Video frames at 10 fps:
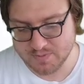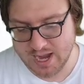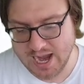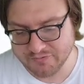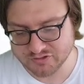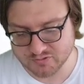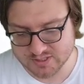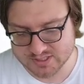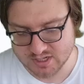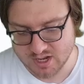
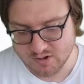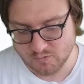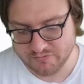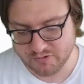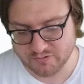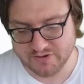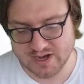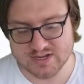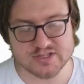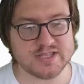afterwards we've got
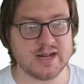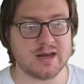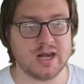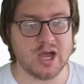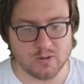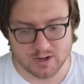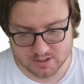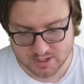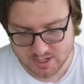values that are lower,